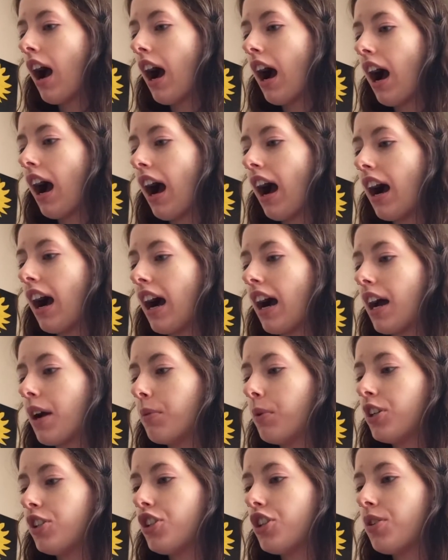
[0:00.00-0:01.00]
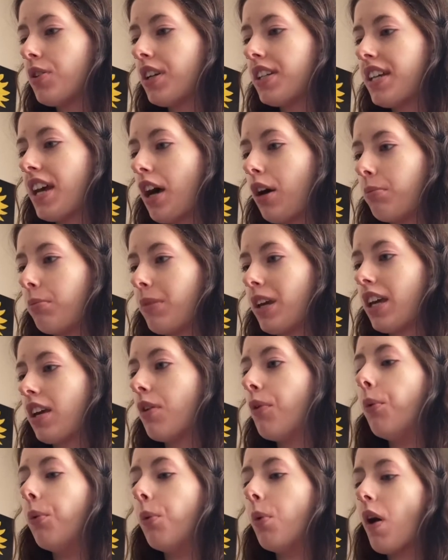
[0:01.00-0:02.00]
I want you to tell me
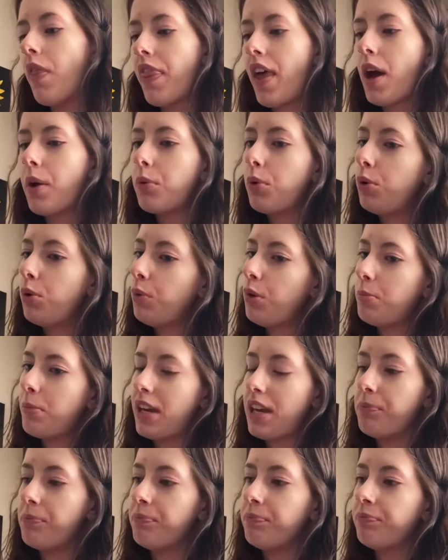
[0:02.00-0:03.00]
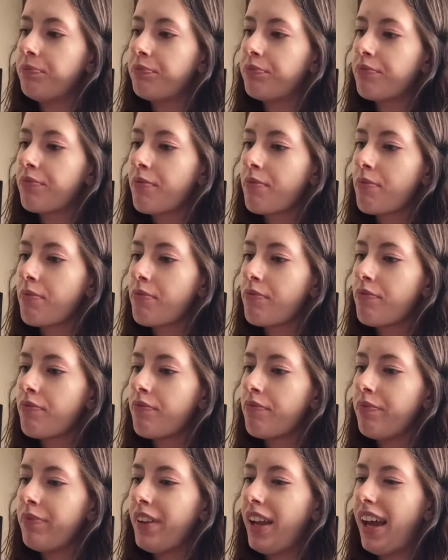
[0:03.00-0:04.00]
what that rule would be.
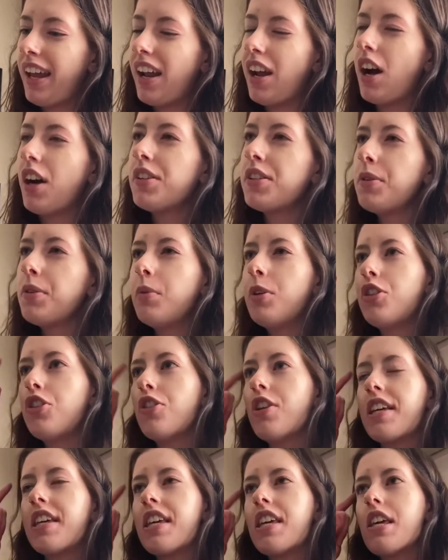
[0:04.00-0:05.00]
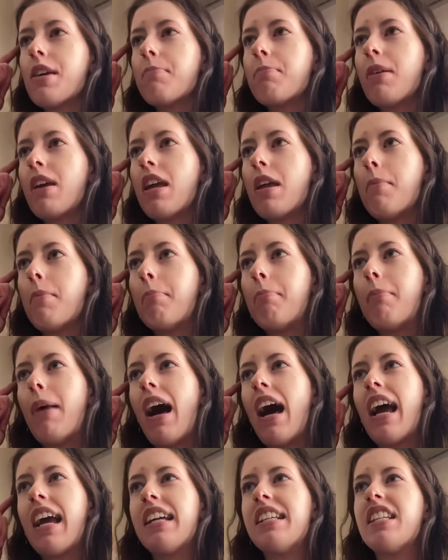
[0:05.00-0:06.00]
And I also want you to keep in
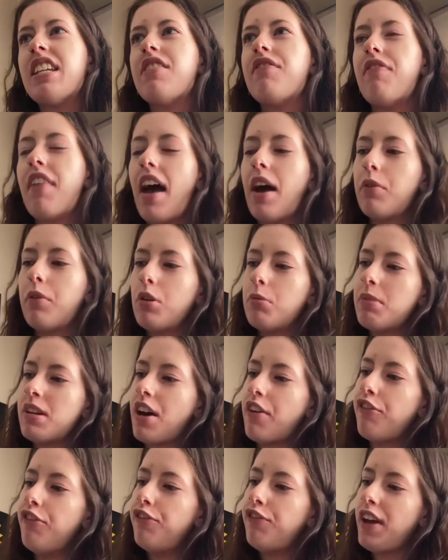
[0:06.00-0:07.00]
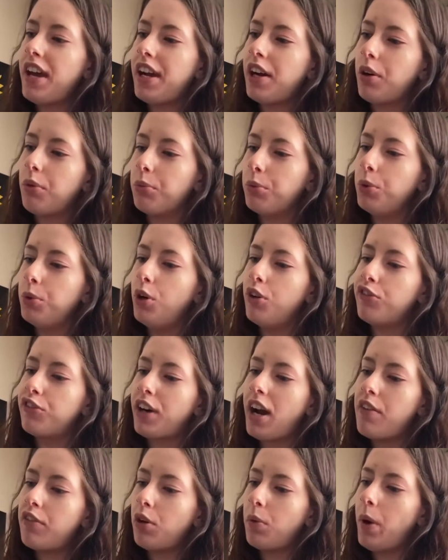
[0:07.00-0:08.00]
mind if that would be a fair rule for
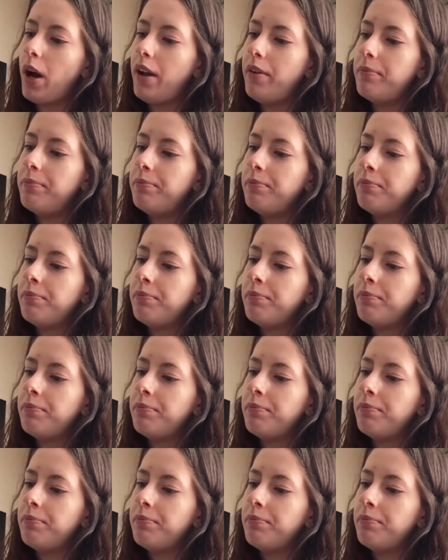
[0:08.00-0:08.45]
everyone.